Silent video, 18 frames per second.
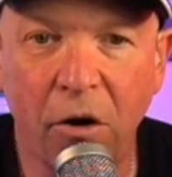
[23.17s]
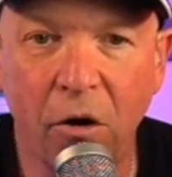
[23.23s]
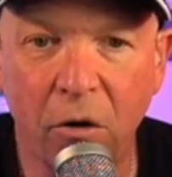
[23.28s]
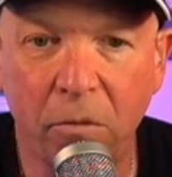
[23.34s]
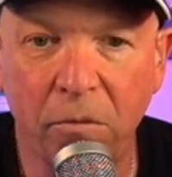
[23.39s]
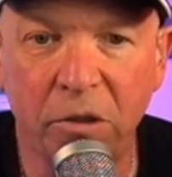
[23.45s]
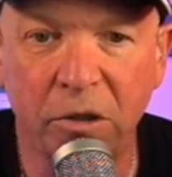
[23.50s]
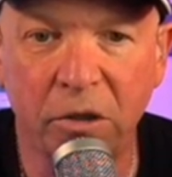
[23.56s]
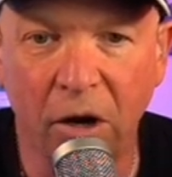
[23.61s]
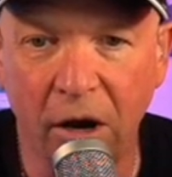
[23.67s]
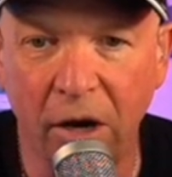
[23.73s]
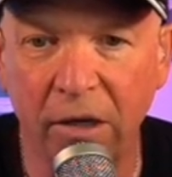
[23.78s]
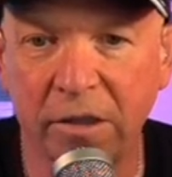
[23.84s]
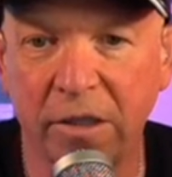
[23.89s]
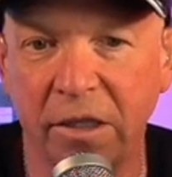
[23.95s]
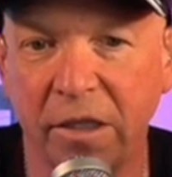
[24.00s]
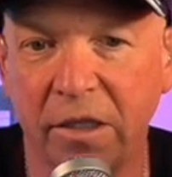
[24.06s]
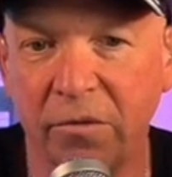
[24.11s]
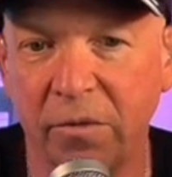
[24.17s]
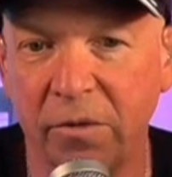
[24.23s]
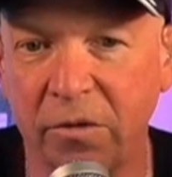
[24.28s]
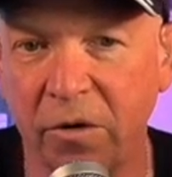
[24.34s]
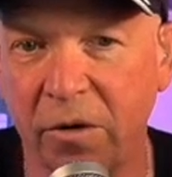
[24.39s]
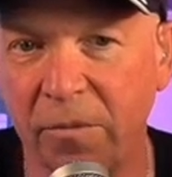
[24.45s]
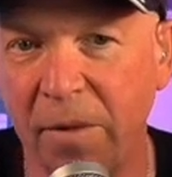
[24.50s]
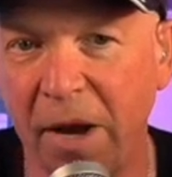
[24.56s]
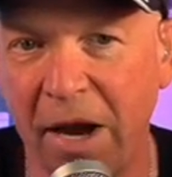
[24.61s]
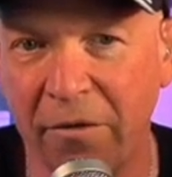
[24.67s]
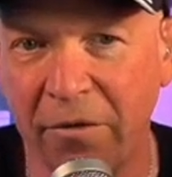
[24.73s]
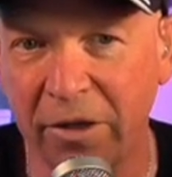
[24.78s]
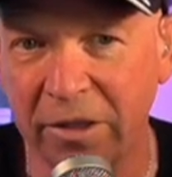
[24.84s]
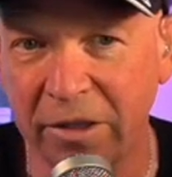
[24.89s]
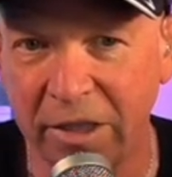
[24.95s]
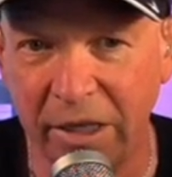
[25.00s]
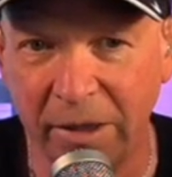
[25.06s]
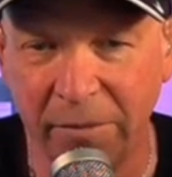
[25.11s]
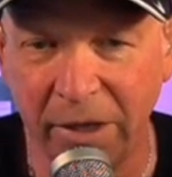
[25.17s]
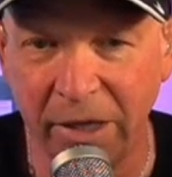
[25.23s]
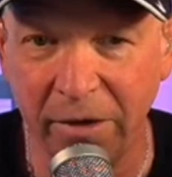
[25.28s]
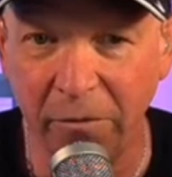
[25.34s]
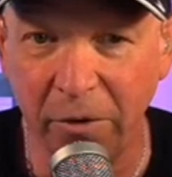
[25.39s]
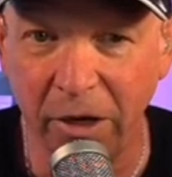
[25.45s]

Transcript: home dogs in this one to a Mavericks team that,